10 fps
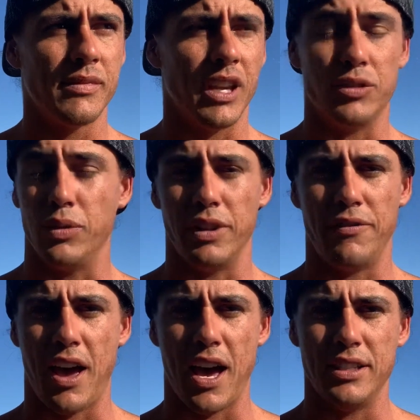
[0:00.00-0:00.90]
It's really
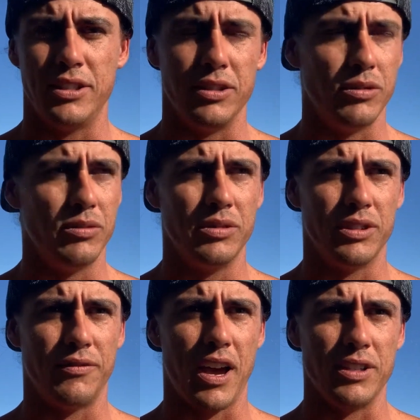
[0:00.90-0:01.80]
fast too. It's
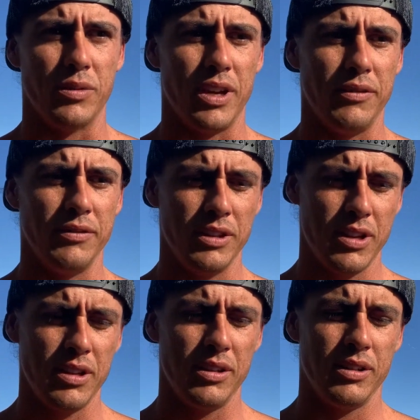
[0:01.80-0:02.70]
a fast wave.
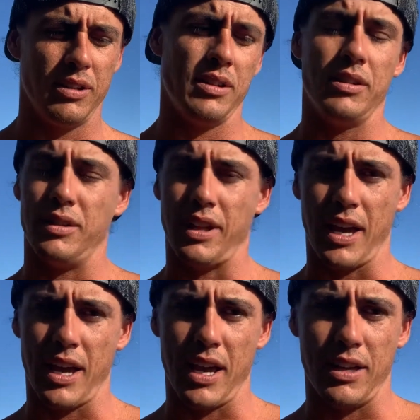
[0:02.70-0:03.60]

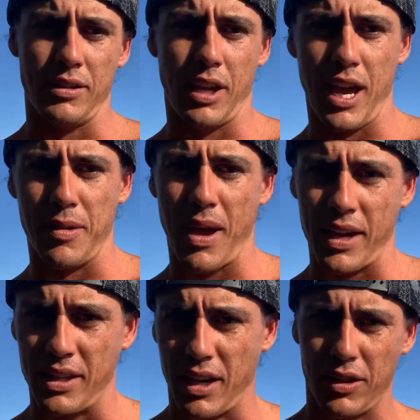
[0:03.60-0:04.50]
Then headed back
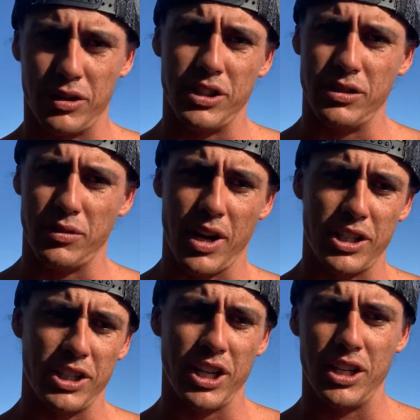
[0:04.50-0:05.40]
the other
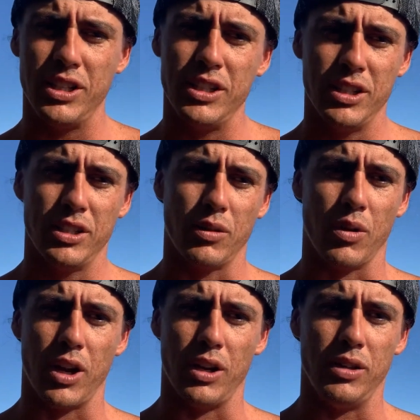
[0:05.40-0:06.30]
direction,
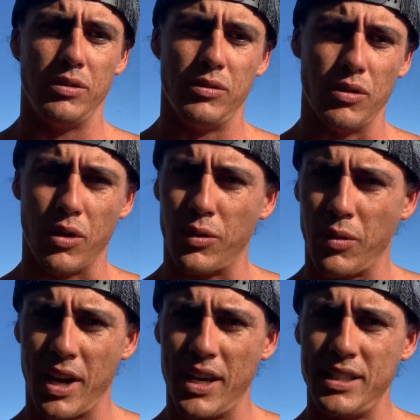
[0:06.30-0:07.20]
going
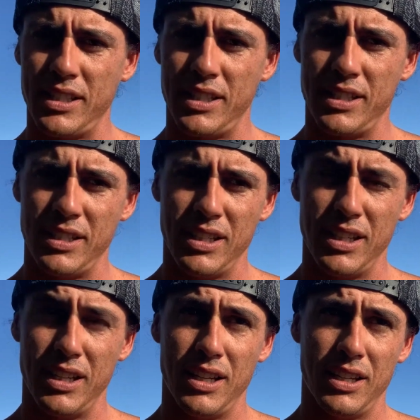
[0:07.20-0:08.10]
northwest.
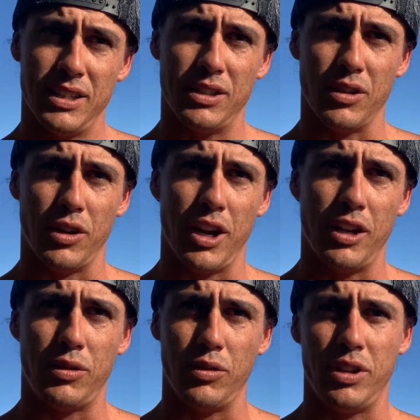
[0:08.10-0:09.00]
So you're
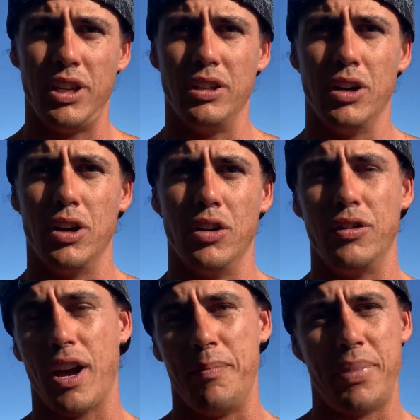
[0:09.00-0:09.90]
headed to Hilo. You
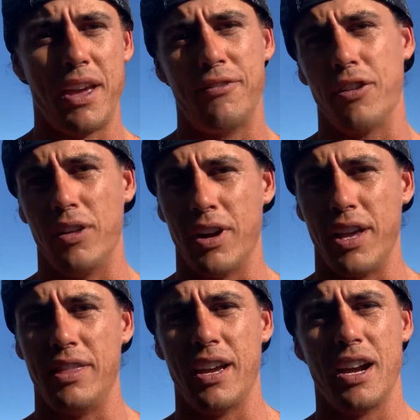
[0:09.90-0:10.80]
got Bayfront
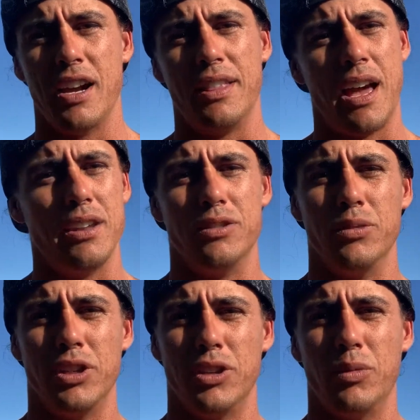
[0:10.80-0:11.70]
right there. That is a
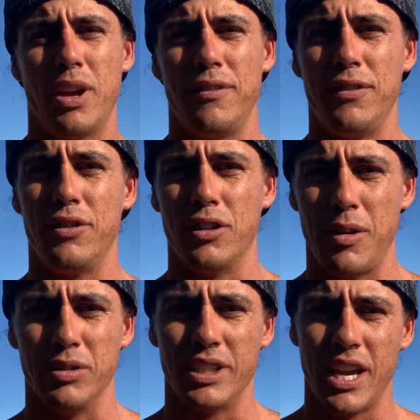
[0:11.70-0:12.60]
really good wave if you're
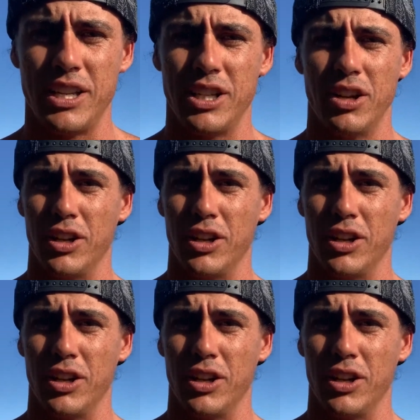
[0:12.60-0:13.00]
able to catch it on the